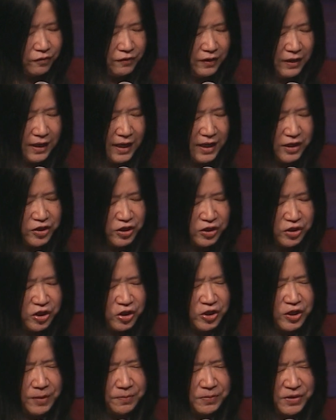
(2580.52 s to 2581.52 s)

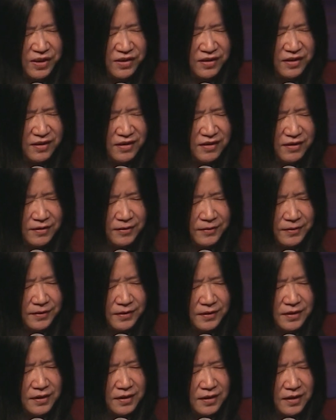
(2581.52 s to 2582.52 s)
relationships,
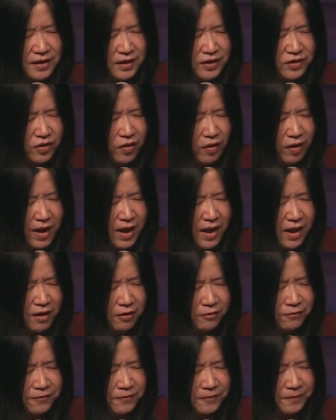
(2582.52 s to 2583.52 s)
in your
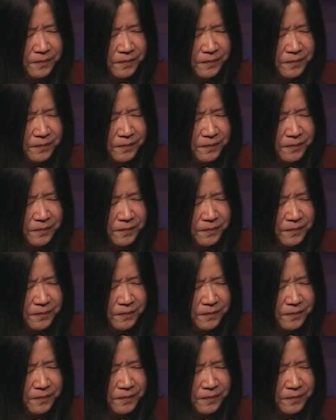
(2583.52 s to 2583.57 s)
health,